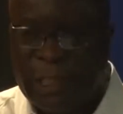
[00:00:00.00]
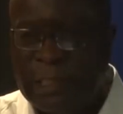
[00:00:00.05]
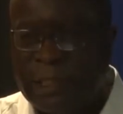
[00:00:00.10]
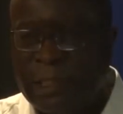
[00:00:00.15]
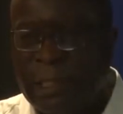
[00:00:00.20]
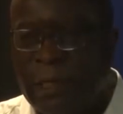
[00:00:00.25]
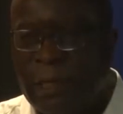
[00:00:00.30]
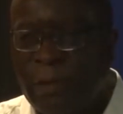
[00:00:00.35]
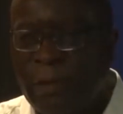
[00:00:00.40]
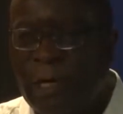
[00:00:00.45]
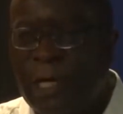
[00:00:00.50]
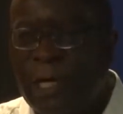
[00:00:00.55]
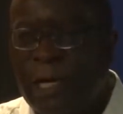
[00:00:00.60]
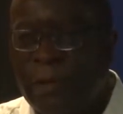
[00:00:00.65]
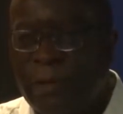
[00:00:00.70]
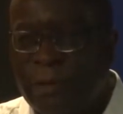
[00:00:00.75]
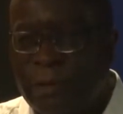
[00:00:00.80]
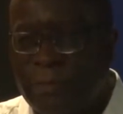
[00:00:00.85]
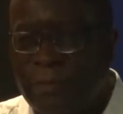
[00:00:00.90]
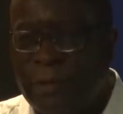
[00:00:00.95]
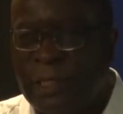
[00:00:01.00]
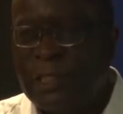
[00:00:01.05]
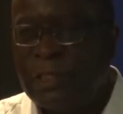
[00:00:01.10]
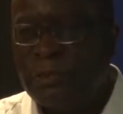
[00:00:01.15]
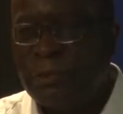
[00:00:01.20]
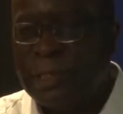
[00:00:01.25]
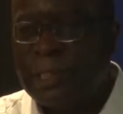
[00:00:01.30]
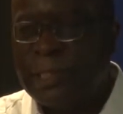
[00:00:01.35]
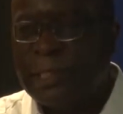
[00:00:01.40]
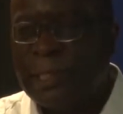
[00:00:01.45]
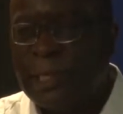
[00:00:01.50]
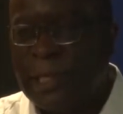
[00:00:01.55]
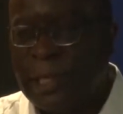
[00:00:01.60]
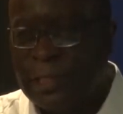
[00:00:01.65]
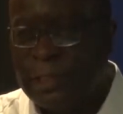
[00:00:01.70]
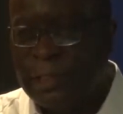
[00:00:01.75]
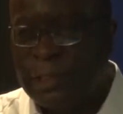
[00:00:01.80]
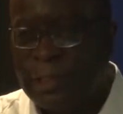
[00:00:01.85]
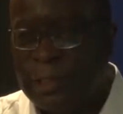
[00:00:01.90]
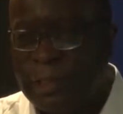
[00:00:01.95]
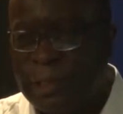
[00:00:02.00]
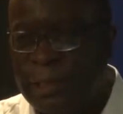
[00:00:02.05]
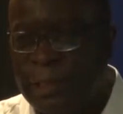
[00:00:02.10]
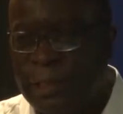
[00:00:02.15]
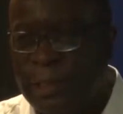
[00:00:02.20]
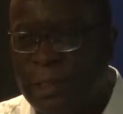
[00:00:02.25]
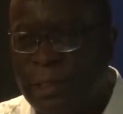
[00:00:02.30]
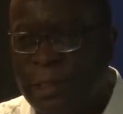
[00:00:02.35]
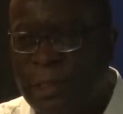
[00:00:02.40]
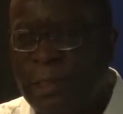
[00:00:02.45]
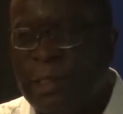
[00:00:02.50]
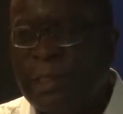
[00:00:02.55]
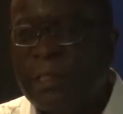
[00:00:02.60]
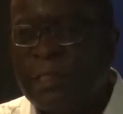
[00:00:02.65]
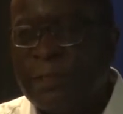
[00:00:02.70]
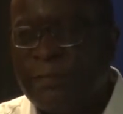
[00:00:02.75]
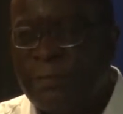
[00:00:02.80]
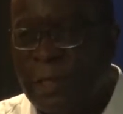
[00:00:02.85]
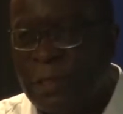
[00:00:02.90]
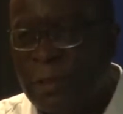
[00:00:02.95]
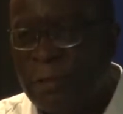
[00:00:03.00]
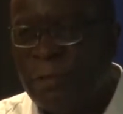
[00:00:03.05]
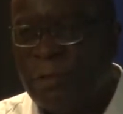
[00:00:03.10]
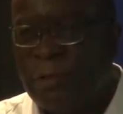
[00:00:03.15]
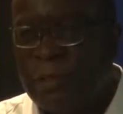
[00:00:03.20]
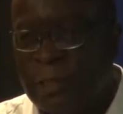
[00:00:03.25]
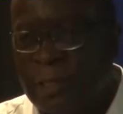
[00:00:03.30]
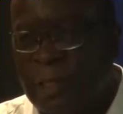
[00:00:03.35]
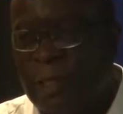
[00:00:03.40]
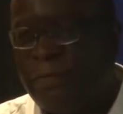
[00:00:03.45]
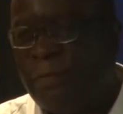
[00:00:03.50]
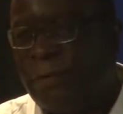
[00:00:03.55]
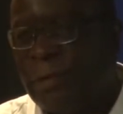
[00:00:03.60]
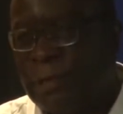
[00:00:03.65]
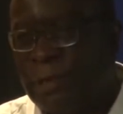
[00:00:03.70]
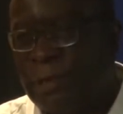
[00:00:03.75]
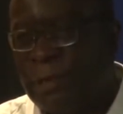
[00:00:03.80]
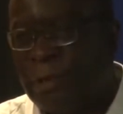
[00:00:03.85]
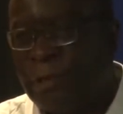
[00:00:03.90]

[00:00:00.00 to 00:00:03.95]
is a low calorific sweetening agent. It's very good, say, for the